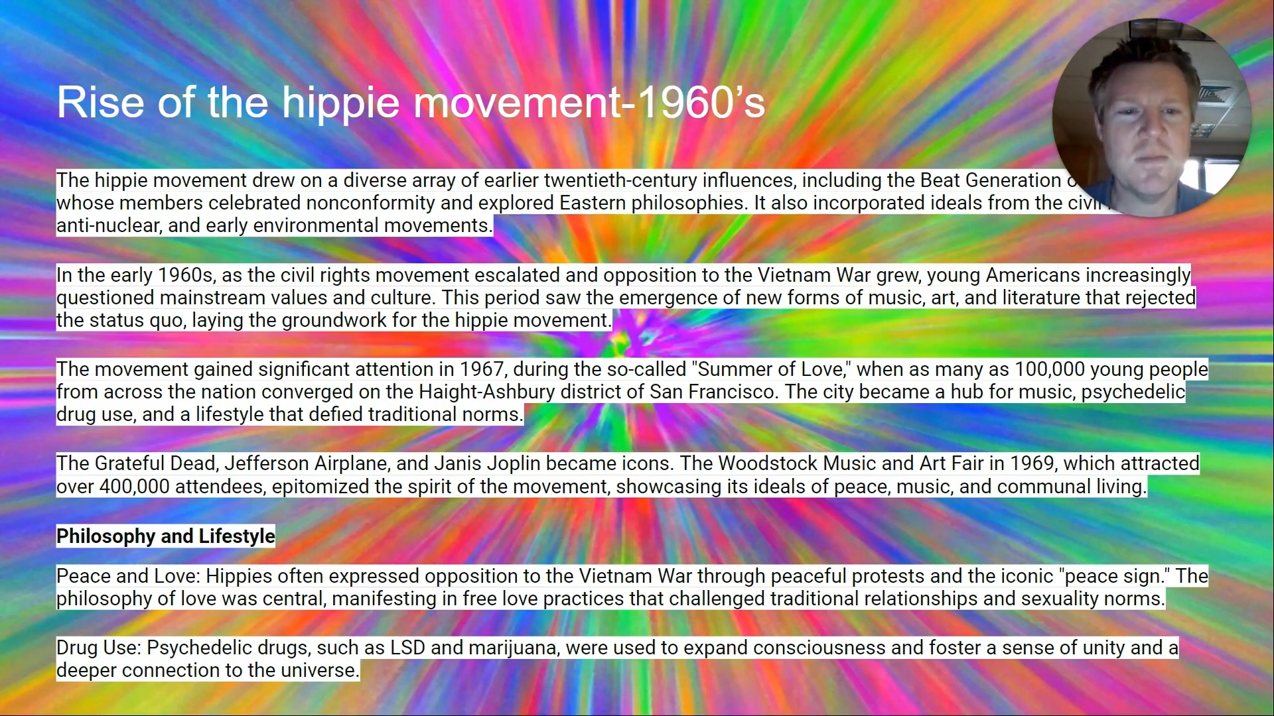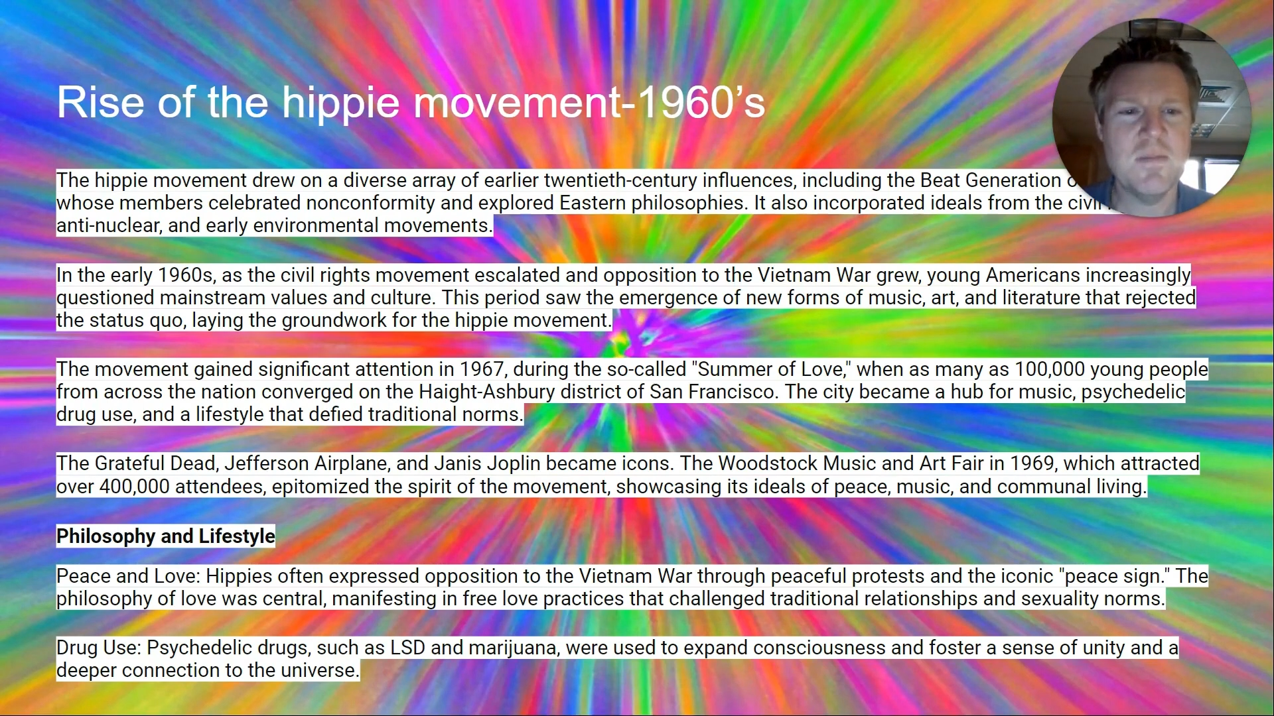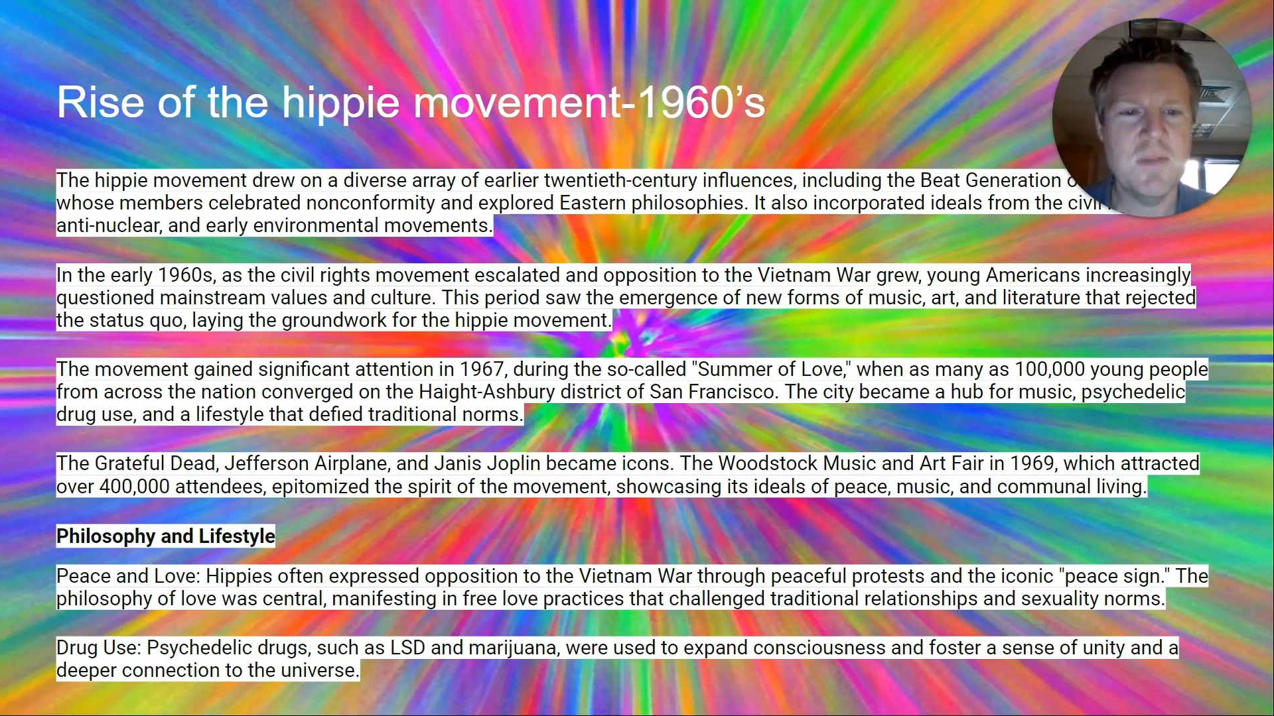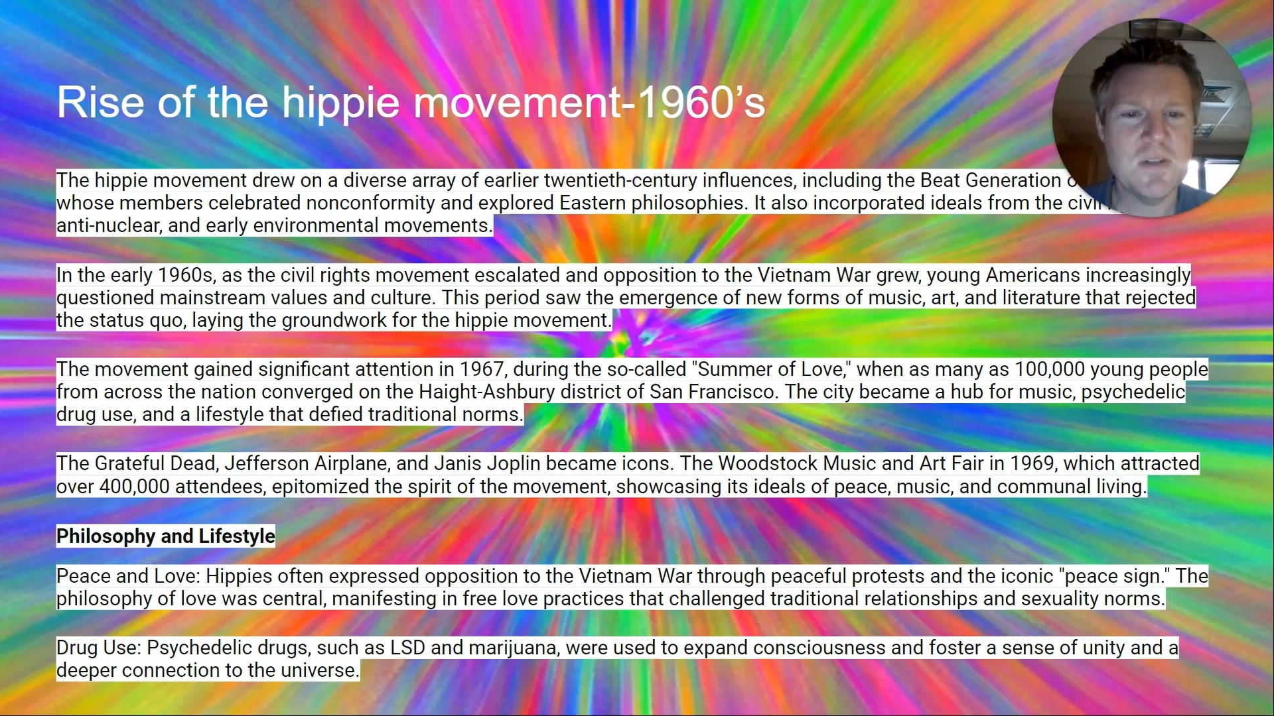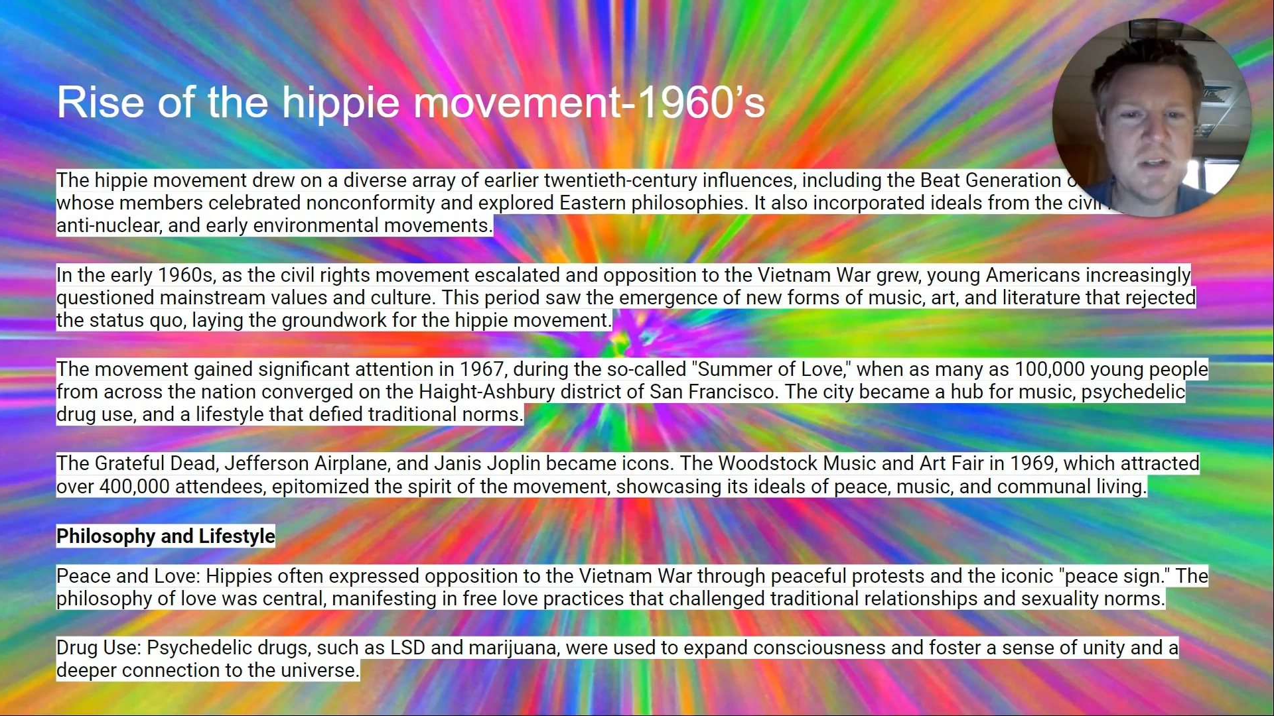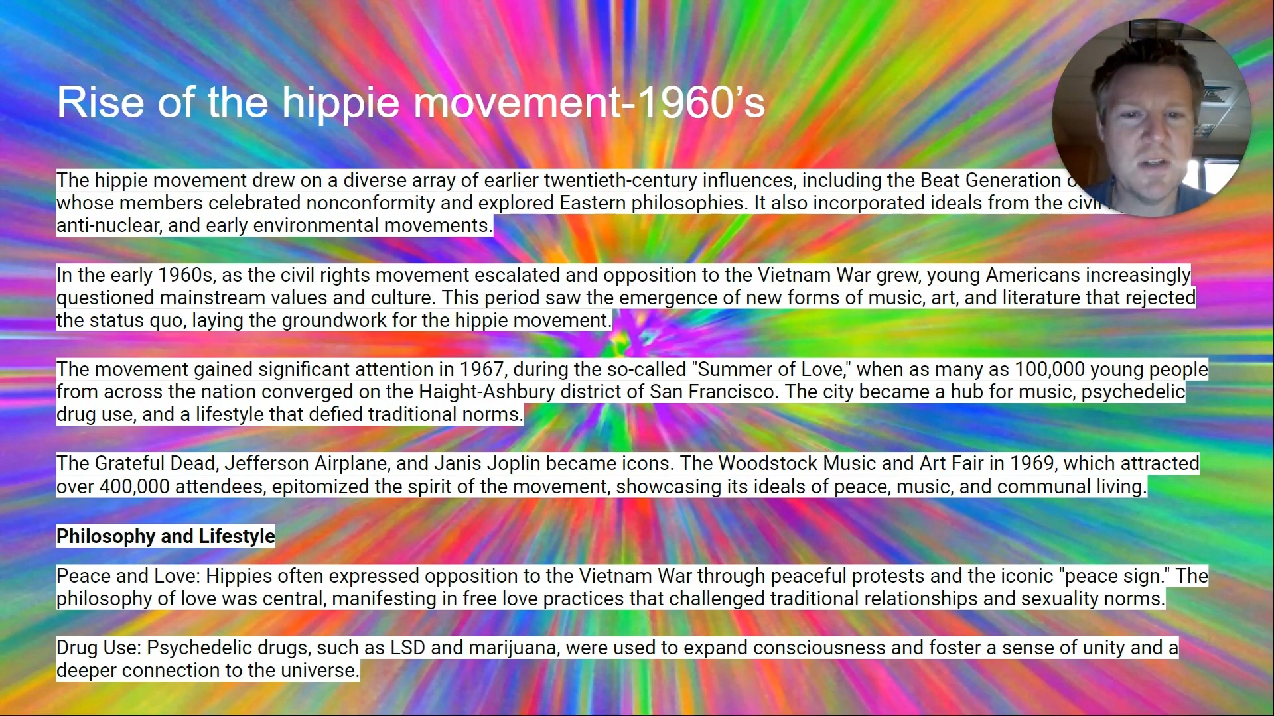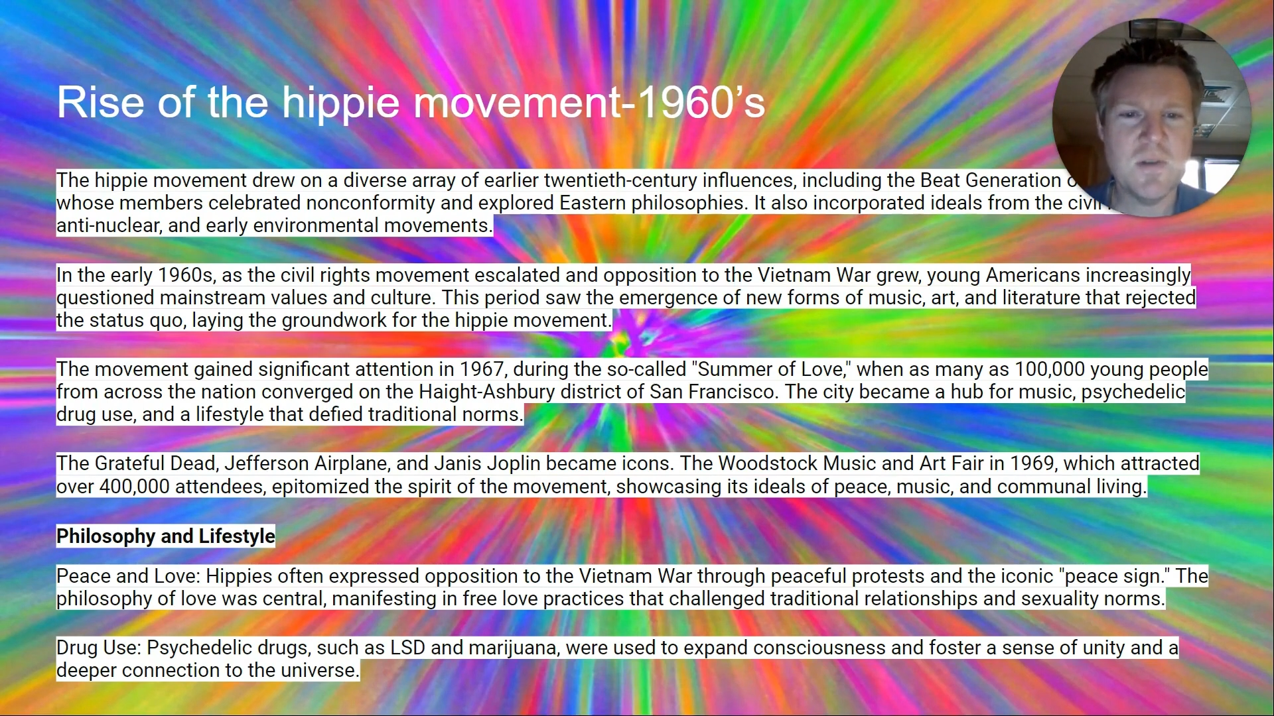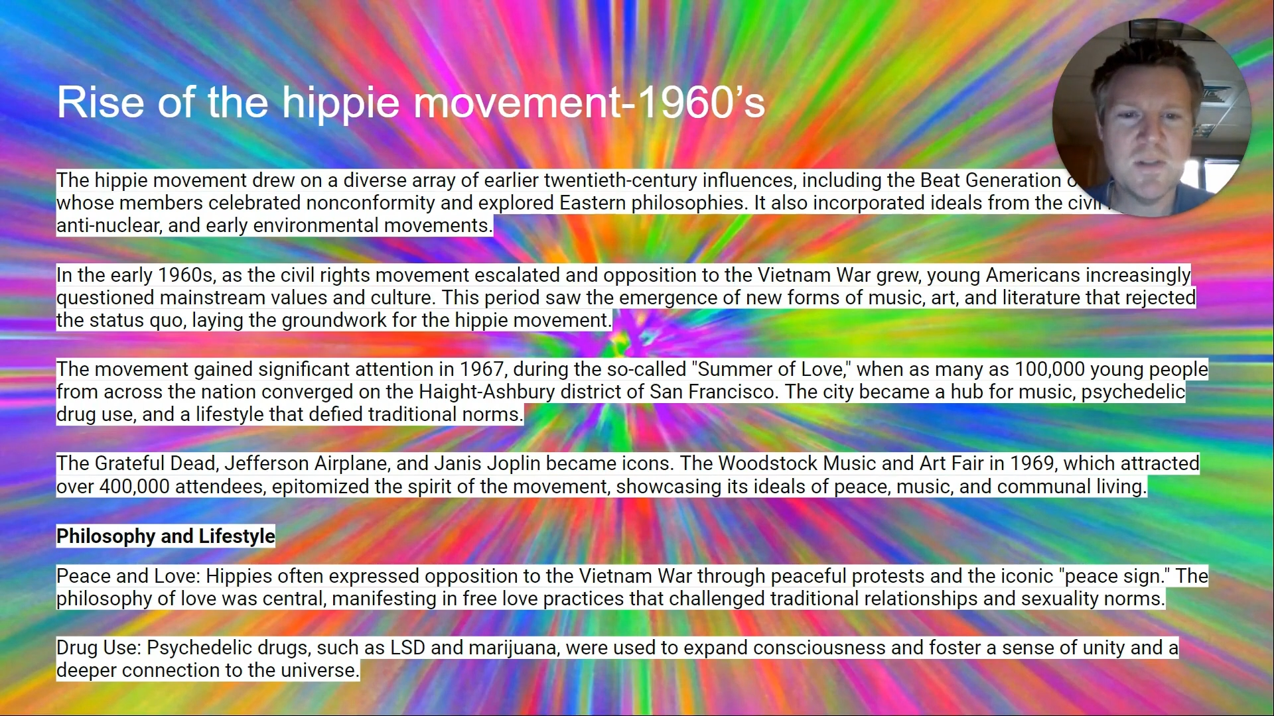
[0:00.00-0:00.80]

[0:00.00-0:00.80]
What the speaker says: music